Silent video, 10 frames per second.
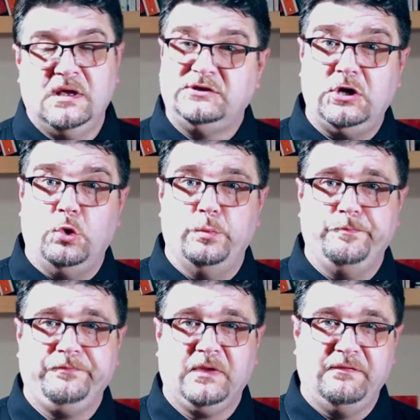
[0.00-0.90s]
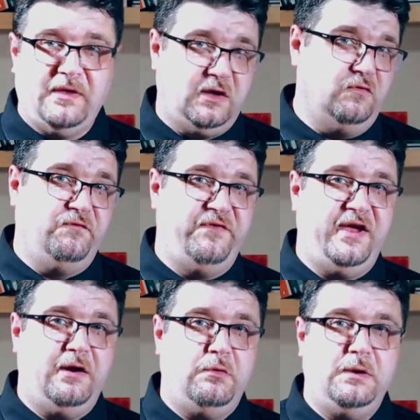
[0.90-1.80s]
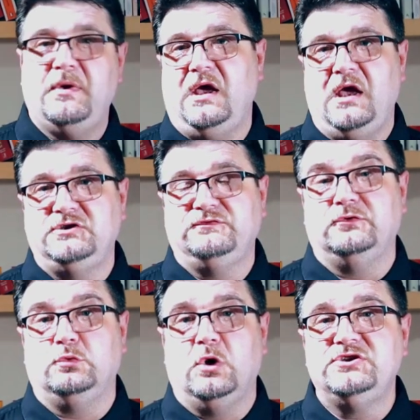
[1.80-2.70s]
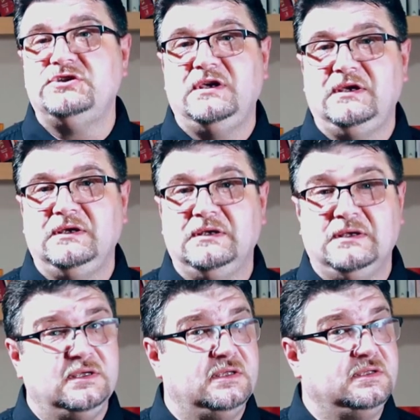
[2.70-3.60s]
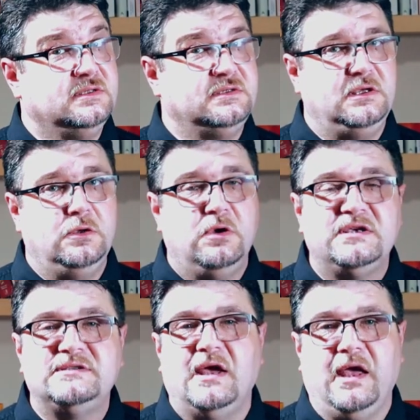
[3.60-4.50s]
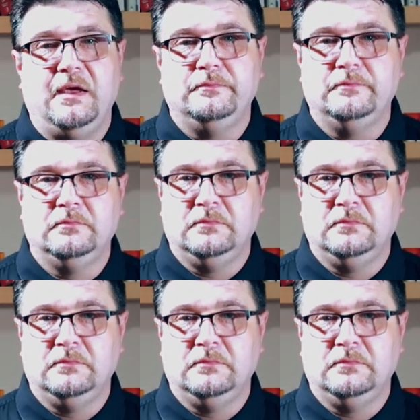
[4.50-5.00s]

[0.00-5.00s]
So, thank you very much for watching. See you next time.